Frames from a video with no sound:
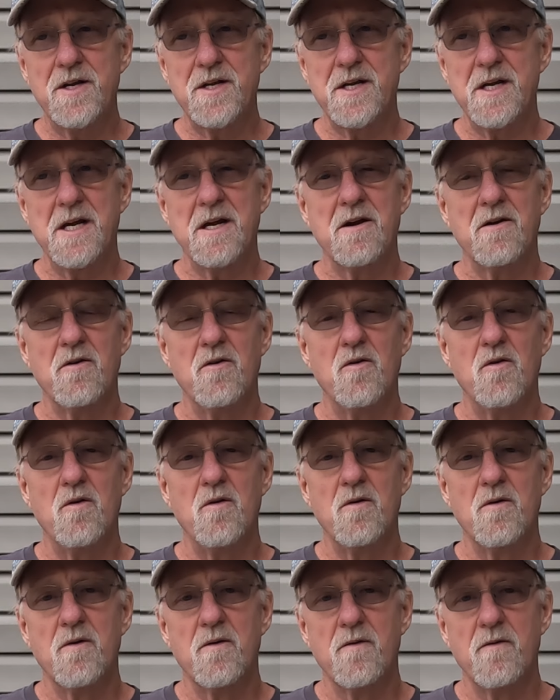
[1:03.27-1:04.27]

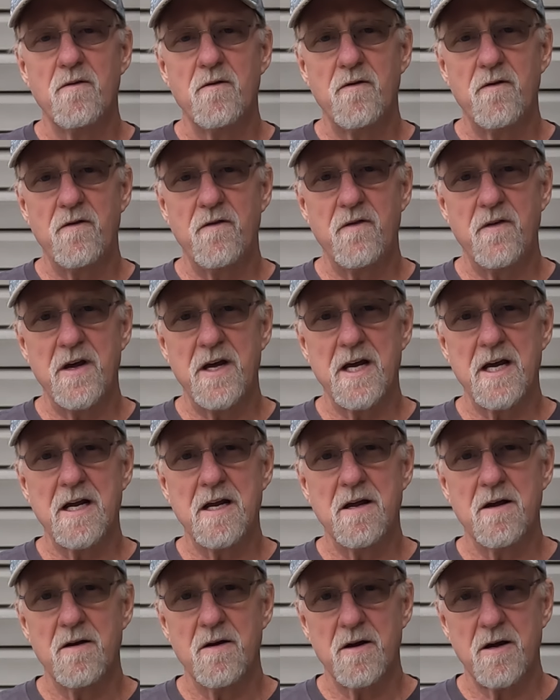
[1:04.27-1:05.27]
single
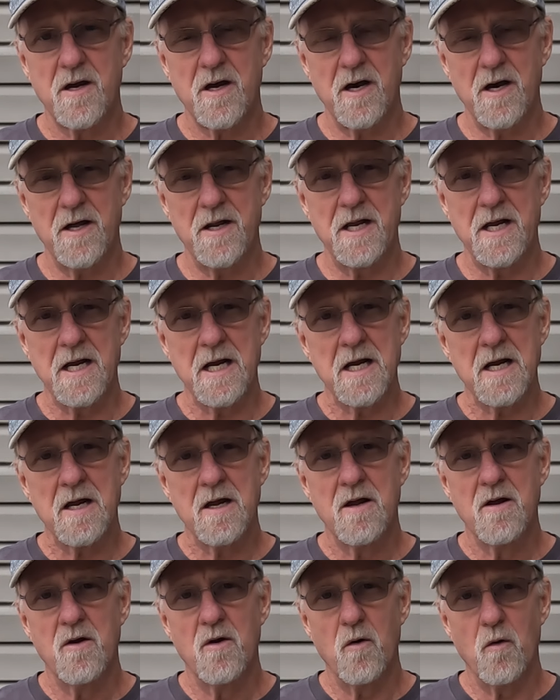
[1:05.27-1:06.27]
fig cutting
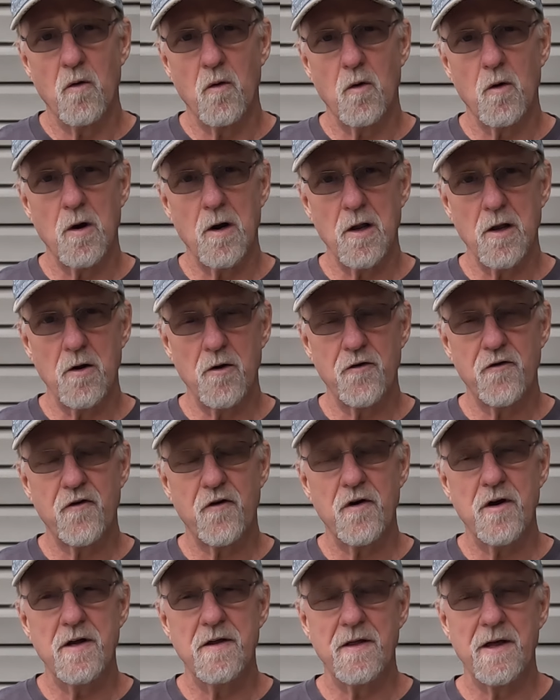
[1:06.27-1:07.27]
or little
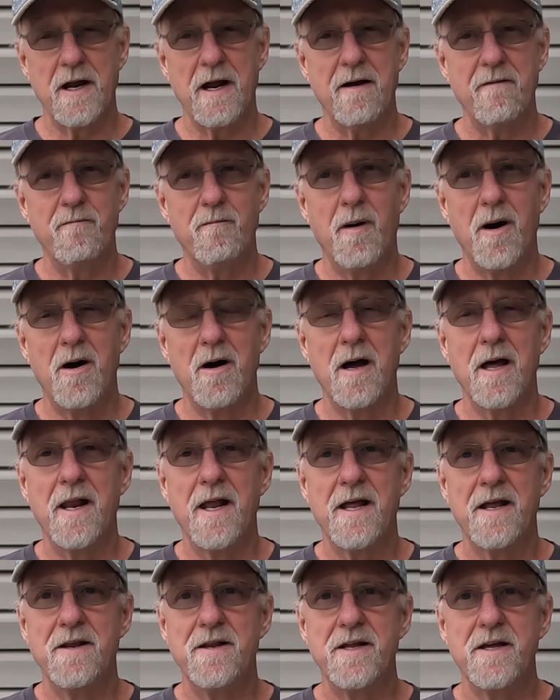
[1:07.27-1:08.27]
tree that I bought.
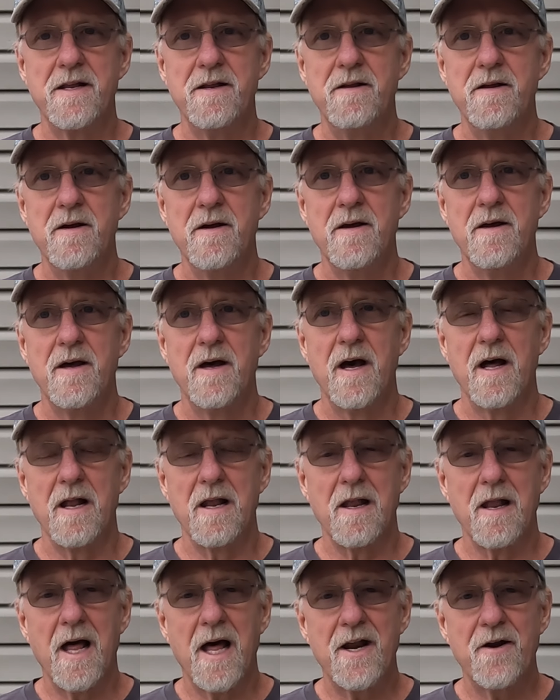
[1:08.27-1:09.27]
I did a
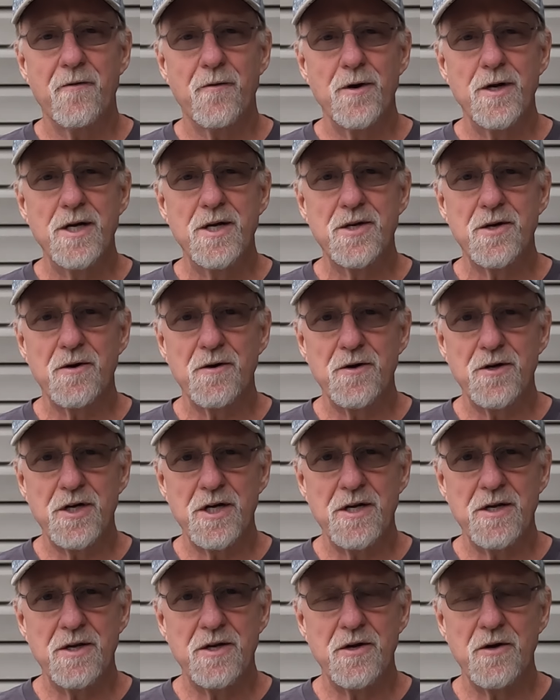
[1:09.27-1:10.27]
lot of research
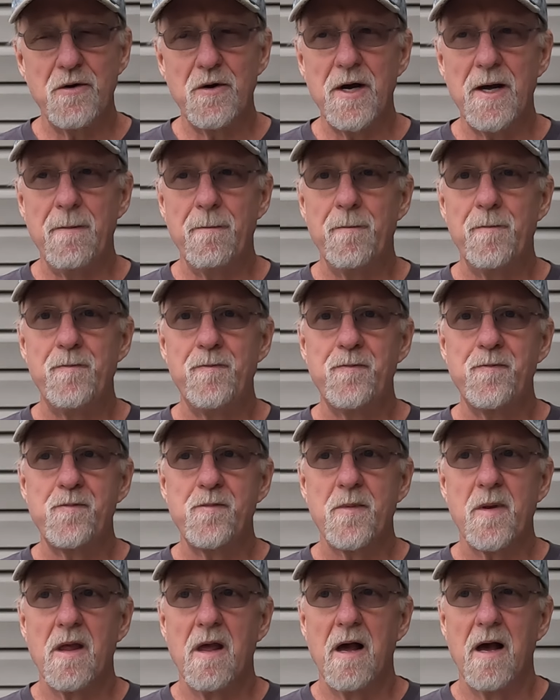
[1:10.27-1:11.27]
into it,
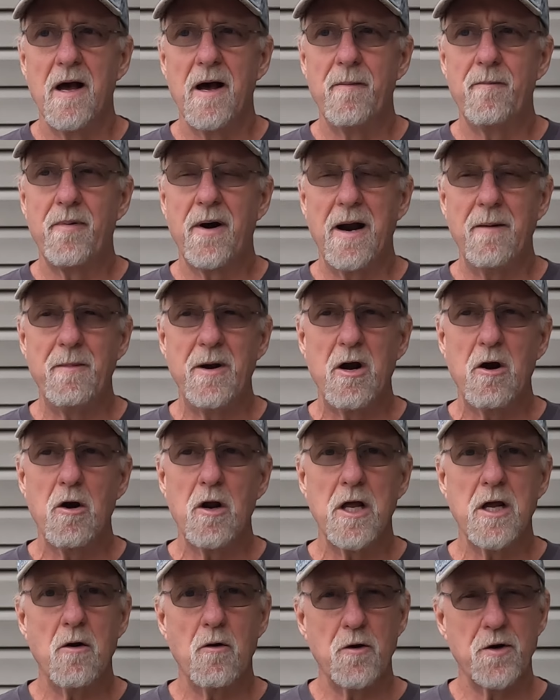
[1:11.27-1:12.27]

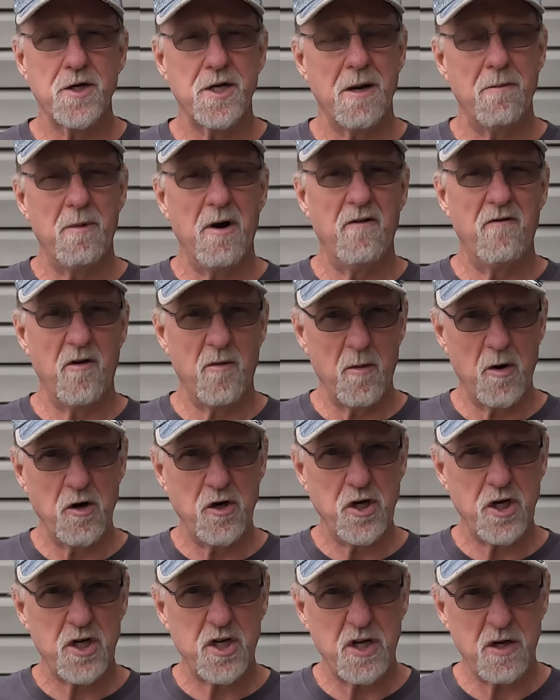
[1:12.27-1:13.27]
primarily, or some of them are
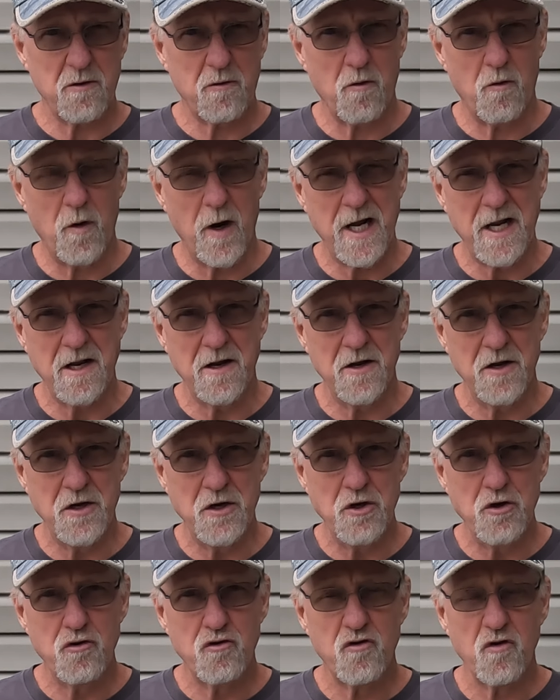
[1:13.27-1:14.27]
just quite
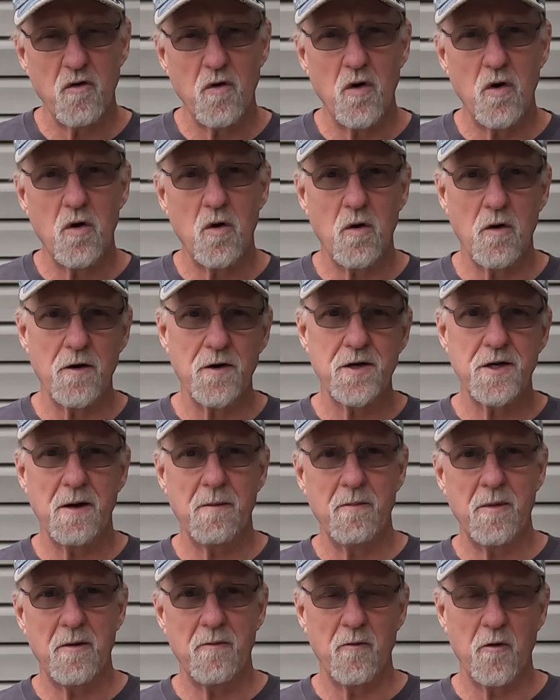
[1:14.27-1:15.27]
unusual, or
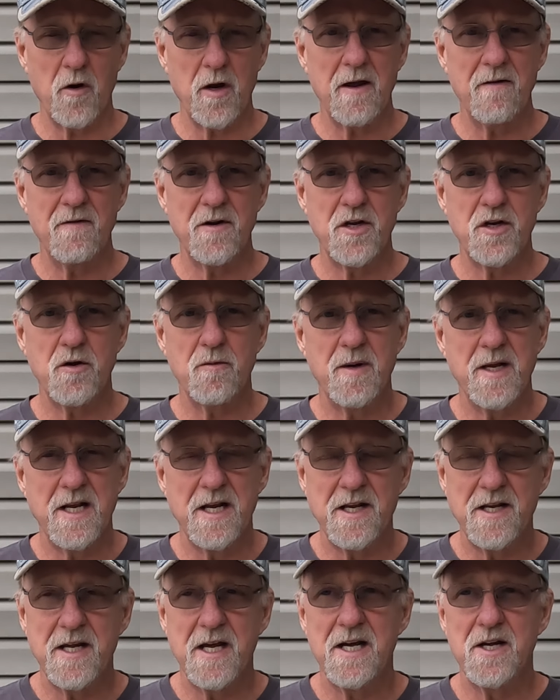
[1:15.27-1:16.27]
some of them are given to me
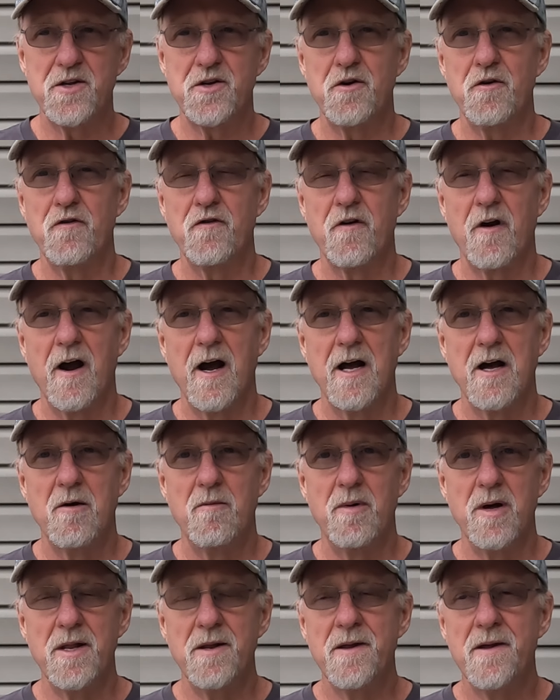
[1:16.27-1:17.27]
to test or
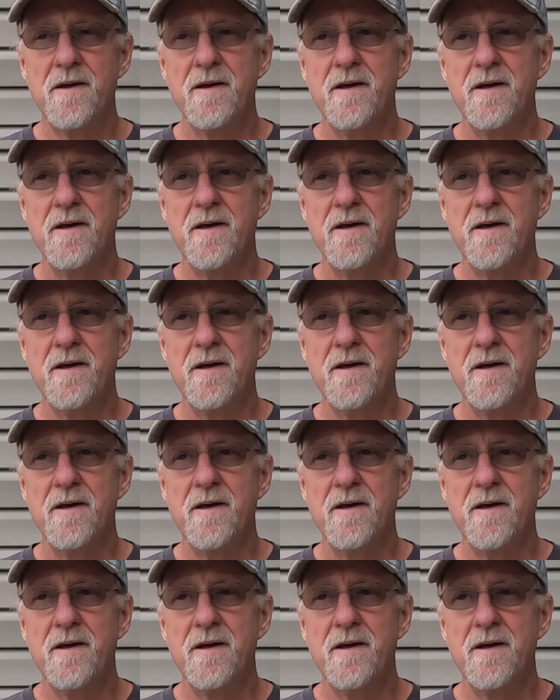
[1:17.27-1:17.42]
trial. But